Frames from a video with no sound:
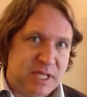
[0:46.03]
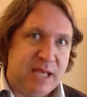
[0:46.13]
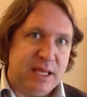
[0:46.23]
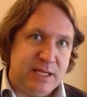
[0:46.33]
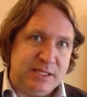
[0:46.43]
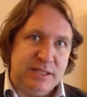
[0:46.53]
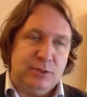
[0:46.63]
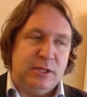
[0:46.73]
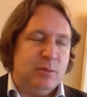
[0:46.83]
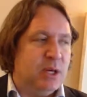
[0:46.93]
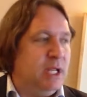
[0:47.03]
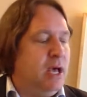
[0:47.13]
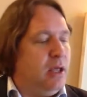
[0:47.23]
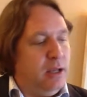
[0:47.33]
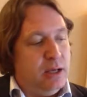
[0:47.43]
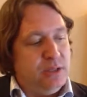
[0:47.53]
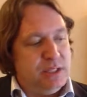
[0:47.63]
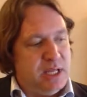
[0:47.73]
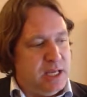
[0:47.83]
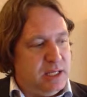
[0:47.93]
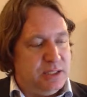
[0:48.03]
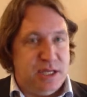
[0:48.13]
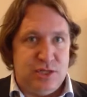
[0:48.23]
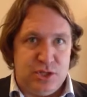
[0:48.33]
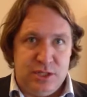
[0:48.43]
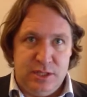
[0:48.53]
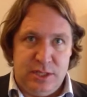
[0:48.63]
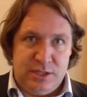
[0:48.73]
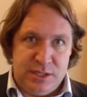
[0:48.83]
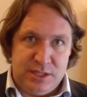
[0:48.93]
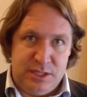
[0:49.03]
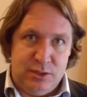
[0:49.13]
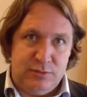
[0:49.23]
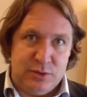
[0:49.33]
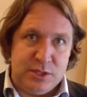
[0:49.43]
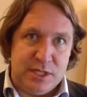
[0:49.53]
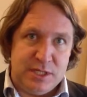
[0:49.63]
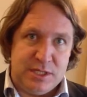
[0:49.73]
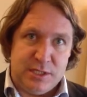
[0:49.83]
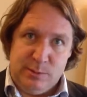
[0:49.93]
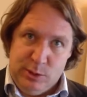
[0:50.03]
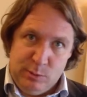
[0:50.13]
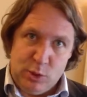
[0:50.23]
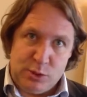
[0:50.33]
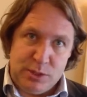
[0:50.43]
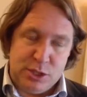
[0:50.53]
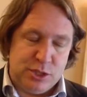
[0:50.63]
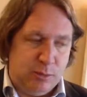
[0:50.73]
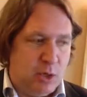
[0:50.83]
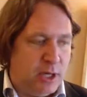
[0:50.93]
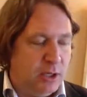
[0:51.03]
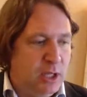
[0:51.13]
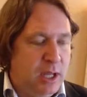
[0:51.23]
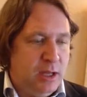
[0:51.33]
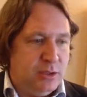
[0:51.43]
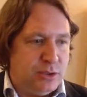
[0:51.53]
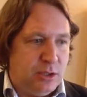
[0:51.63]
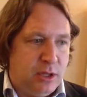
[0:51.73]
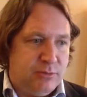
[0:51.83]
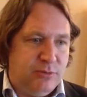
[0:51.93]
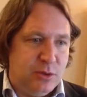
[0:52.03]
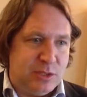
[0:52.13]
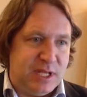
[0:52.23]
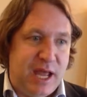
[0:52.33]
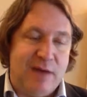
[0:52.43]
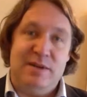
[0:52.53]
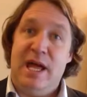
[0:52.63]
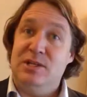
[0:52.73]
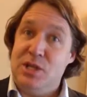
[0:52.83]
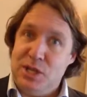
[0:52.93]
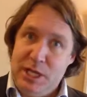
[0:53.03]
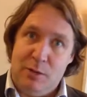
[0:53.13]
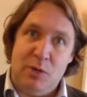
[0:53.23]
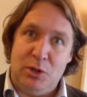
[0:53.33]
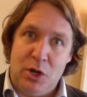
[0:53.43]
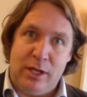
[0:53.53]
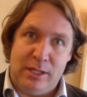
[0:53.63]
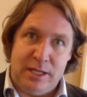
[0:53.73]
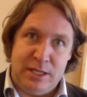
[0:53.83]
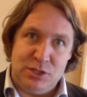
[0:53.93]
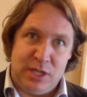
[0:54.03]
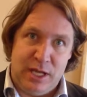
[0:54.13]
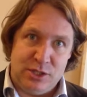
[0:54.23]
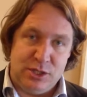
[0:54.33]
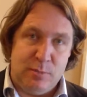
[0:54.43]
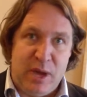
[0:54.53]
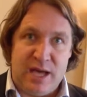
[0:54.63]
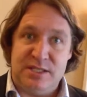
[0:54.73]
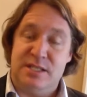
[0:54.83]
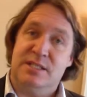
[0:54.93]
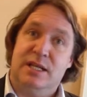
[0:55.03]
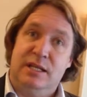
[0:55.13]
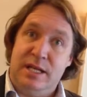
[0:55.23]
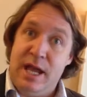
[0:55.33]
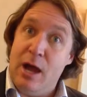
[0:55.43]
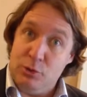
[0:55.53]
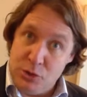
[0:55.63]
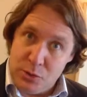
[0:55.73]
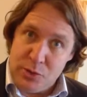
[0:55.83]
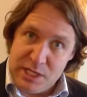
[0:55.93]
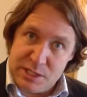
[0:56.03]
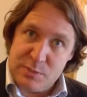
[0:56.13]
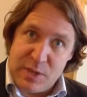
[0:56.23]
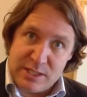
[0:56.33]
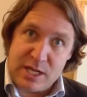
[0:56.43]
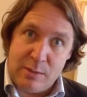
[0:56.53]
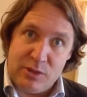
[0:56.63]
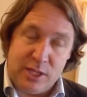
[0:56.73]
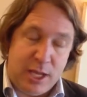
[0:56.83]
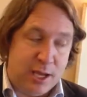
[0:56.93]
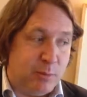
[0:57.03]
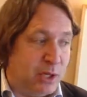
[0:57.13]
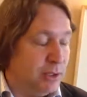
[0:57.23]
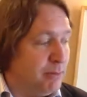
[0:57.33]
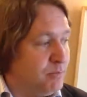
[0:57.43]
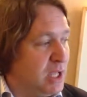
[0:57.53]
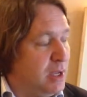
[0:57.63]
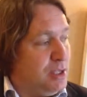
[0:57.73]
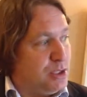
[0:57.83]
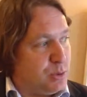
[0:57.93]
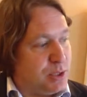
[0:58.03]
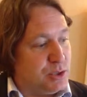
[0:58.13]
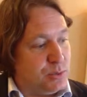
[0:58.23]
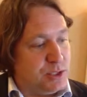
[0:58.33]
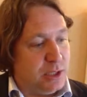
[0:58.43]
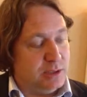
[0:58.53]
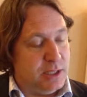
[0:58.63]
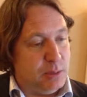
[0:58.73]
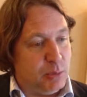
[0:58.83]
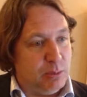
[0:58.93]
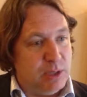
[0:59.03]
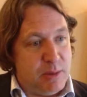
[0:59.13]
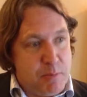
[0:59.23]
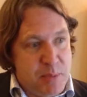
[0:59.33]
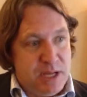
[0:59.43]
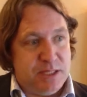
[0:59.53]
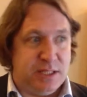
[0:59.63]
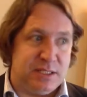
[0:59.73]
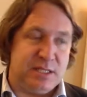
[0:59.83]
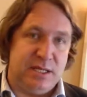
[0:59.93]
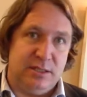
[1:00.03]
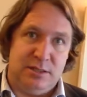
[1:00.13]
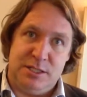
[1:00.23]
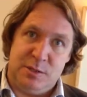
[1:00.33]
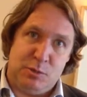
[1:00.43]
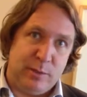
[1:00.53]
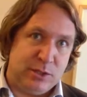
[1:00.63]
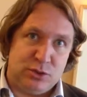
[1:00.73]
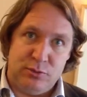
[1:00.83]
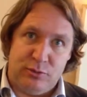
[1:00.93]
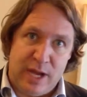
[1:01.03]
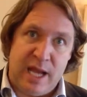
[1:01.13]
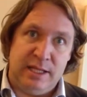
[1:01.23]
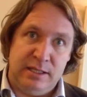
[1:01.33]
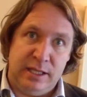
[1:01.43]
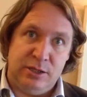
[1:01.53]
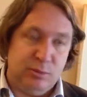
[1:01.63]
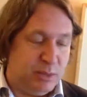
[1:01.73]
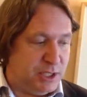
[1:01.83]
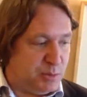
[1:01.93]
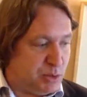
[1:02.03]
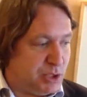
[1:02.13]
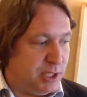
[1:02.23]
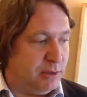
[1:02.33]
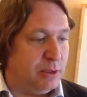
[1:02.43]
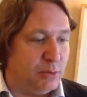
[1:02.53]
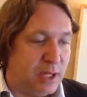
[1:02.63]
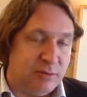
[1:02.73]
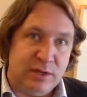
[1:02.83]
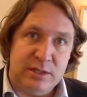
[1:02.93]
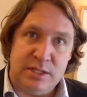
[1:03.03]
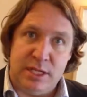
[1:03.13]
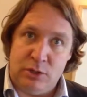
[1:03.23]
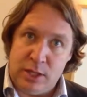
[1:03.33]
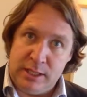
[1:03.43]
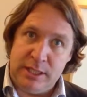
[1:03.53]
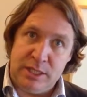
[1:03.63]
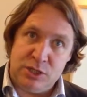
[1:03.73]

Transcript: decades, literally, but now that's gaining attention in the existing university system or the more traditional model, there's a lot of folks that haven't had to think about online education in the past that suddenly now do need to spend time thinking about it. So as a result, I think probably a basic skill, and this is probably true for any leader, but is particularly relevant in online